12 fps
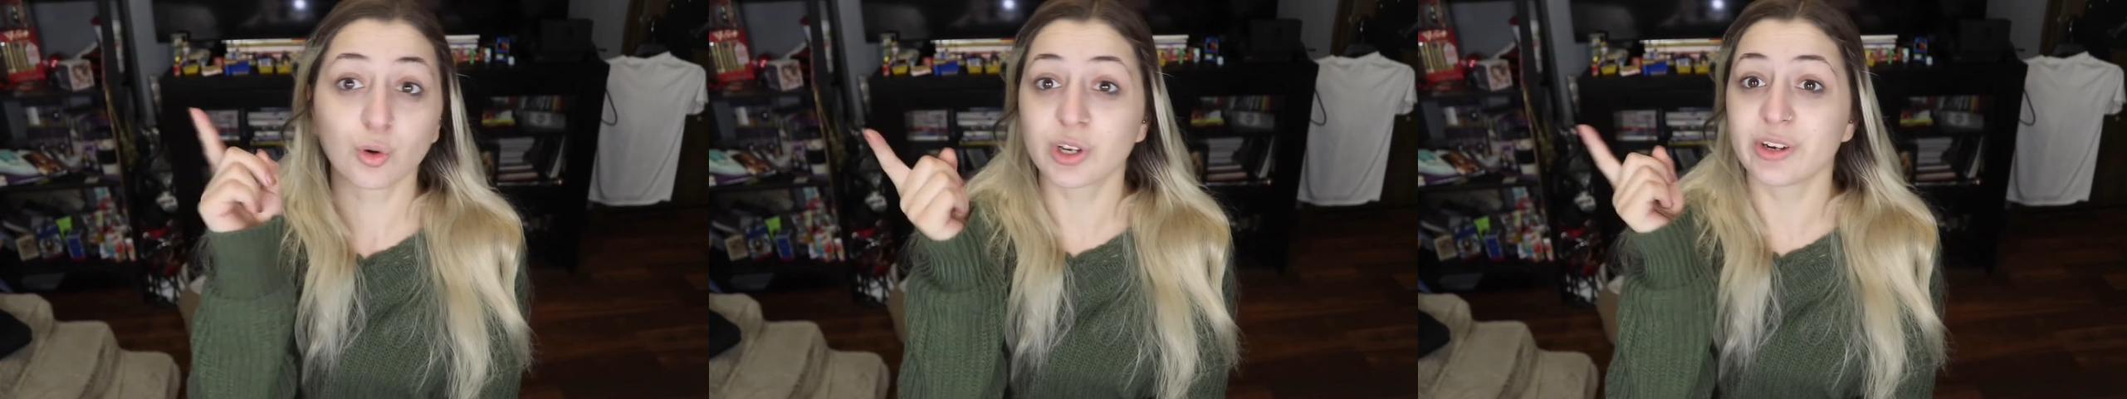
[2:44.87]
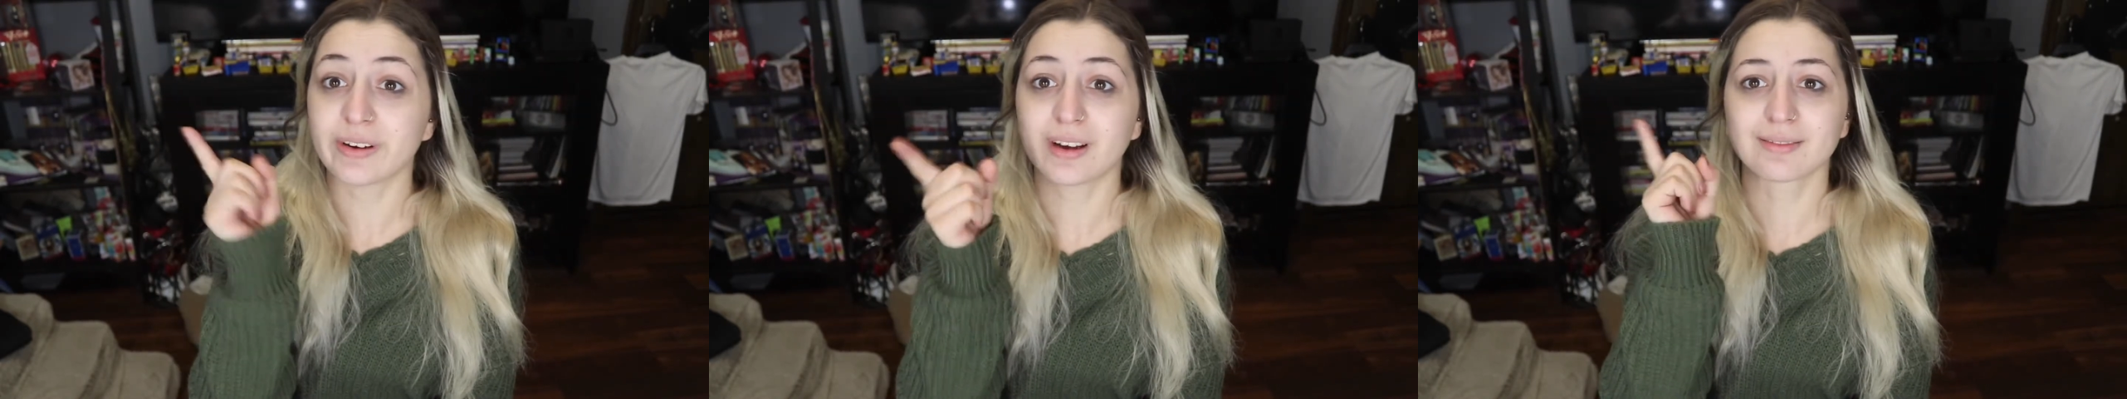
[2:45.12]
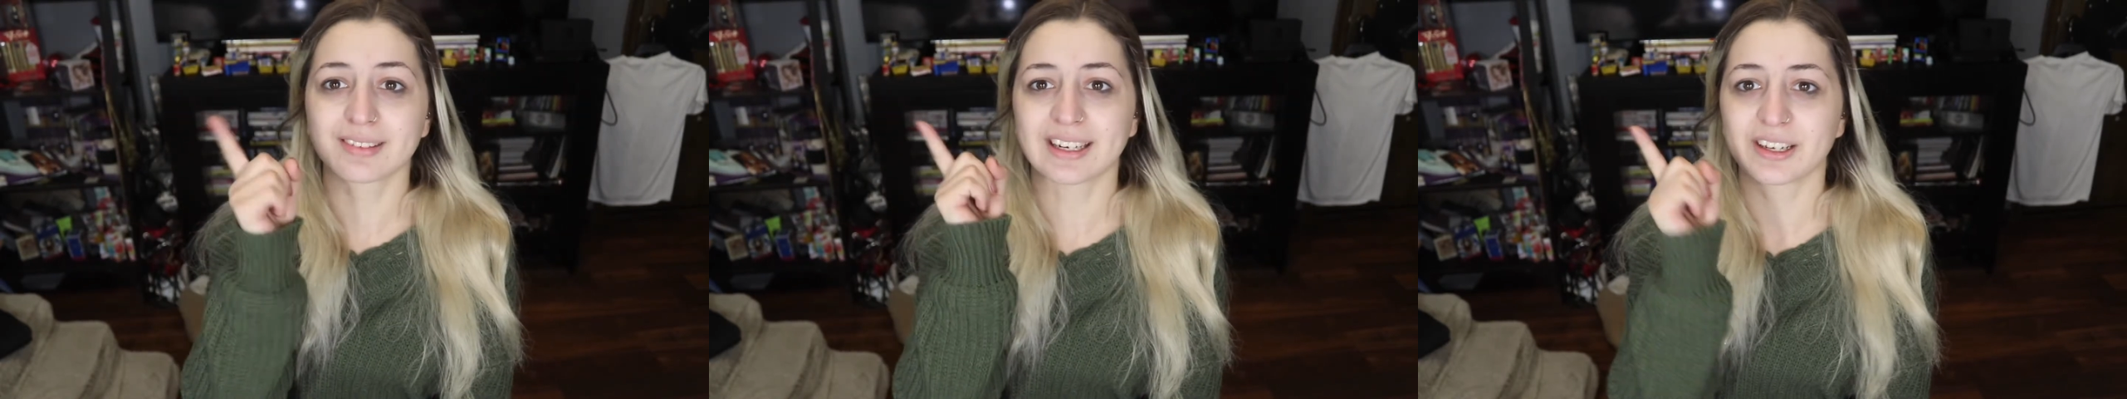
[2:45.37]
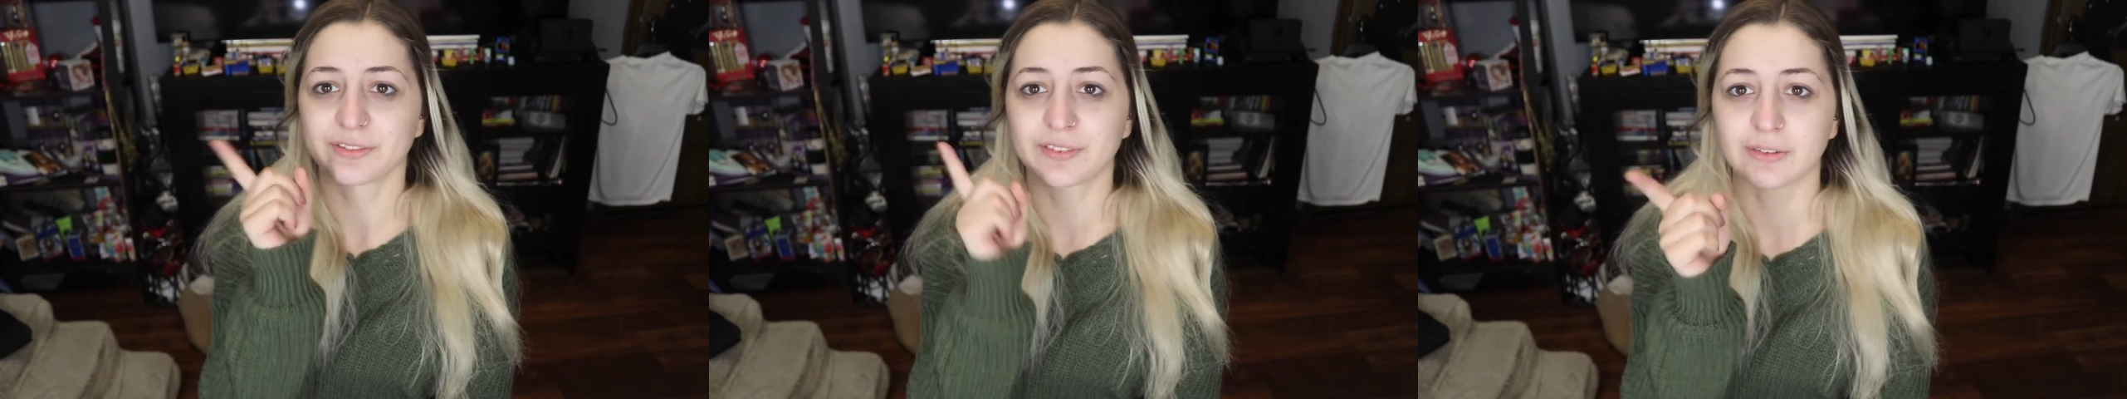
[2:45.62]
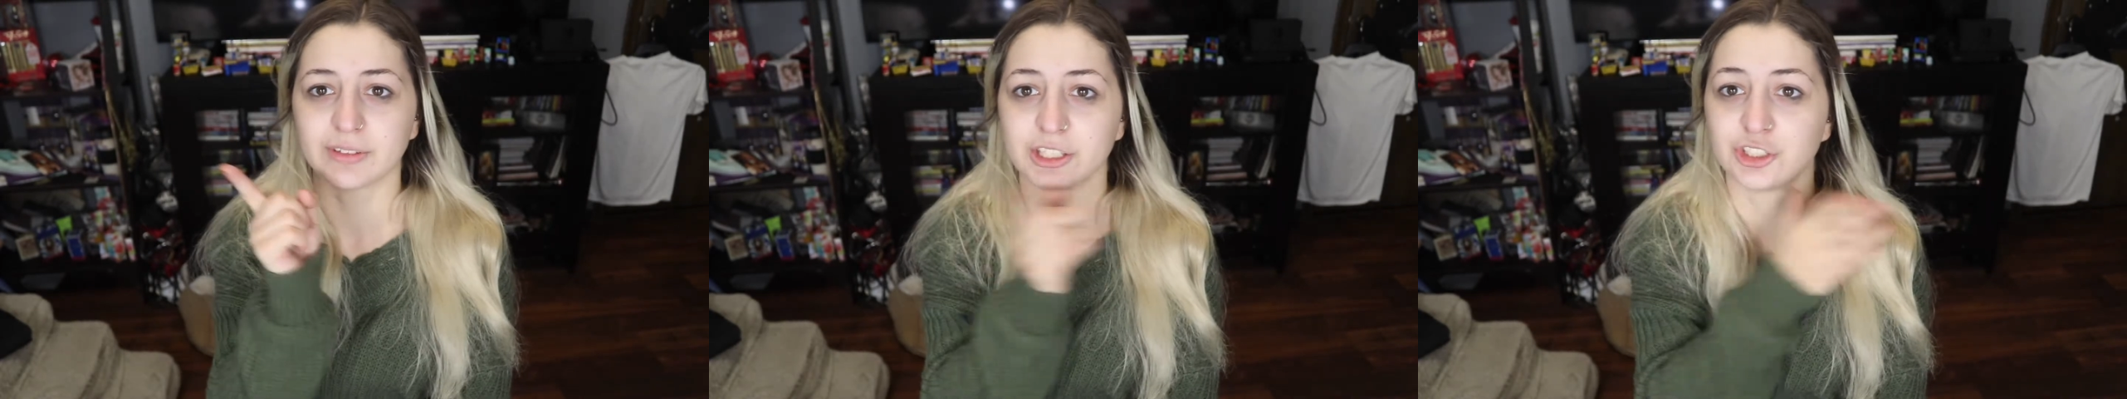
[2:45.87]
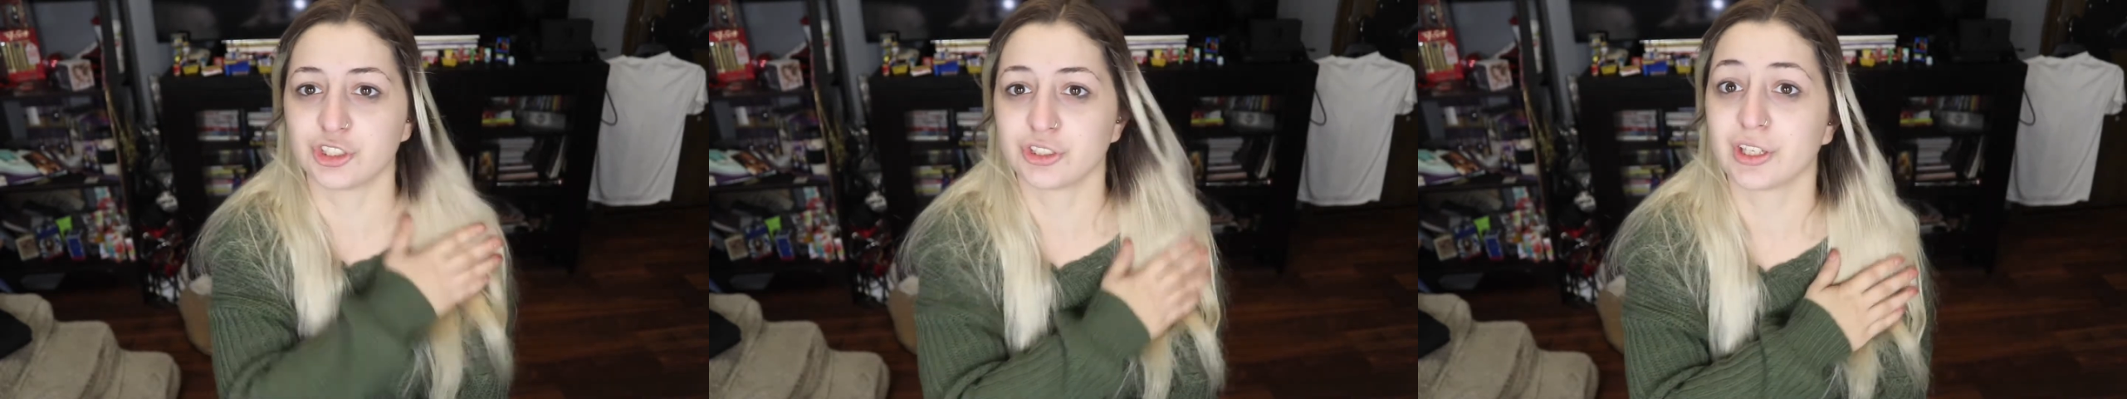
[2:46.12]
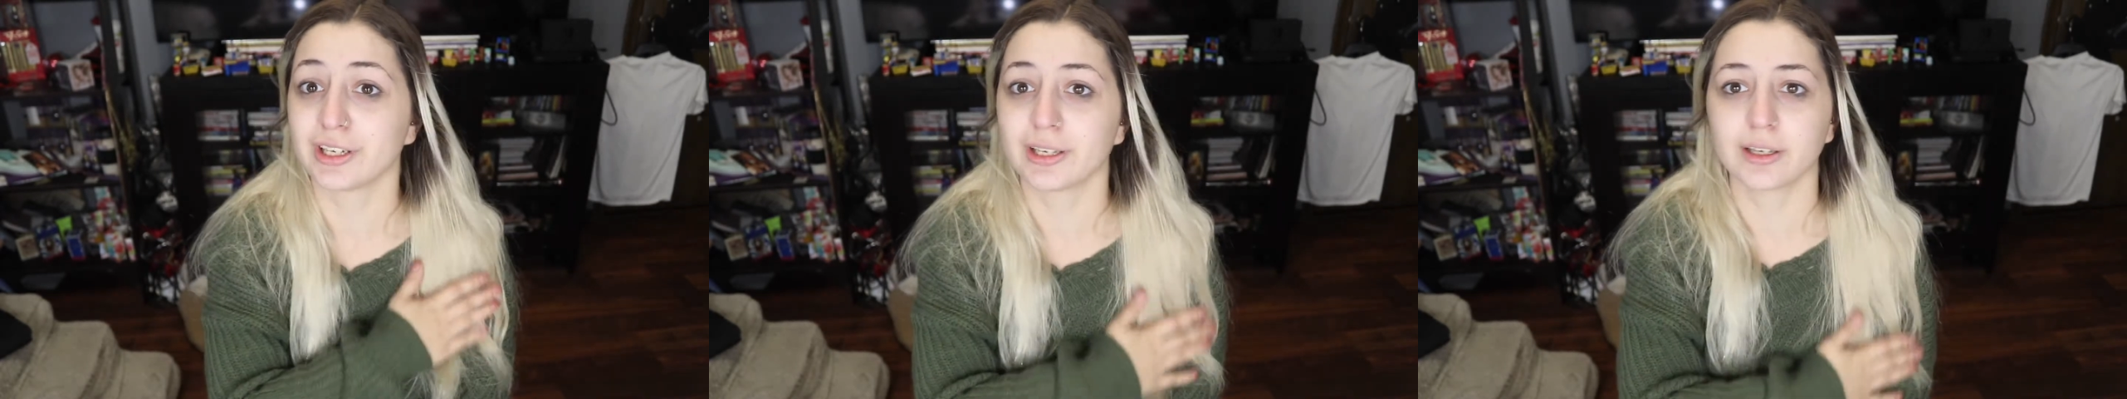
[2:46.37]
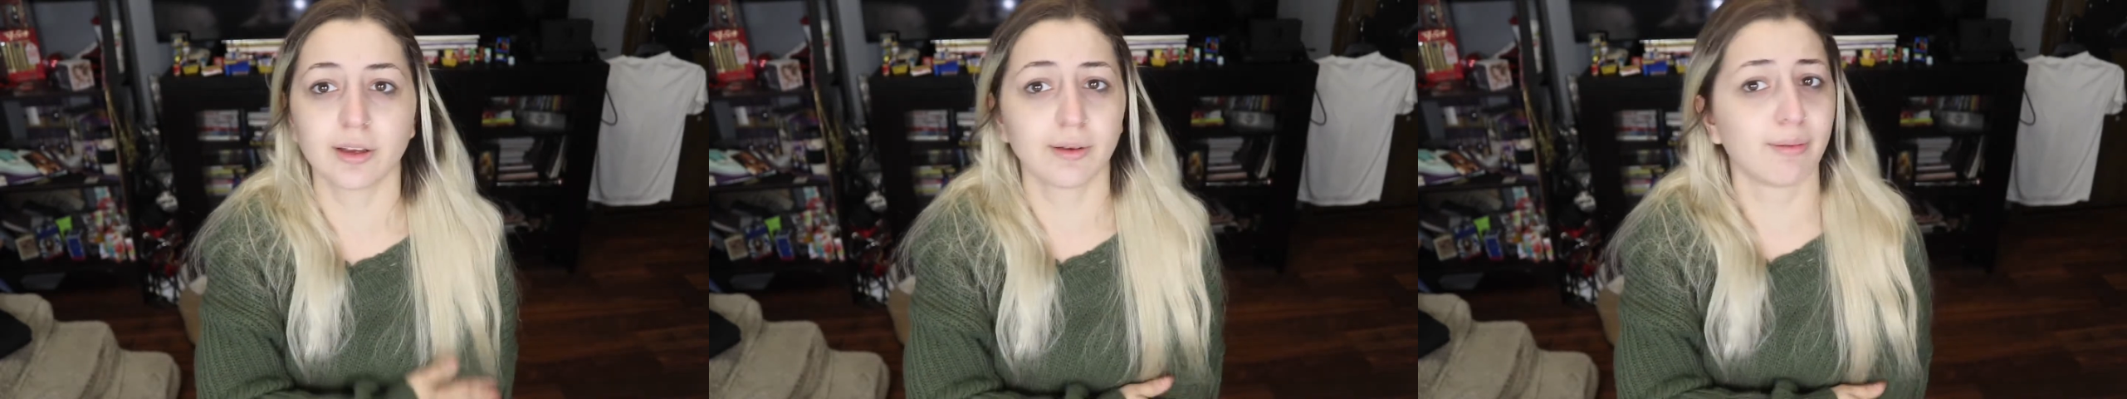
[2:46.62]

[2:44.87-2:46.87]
cannot run out of foundation. Like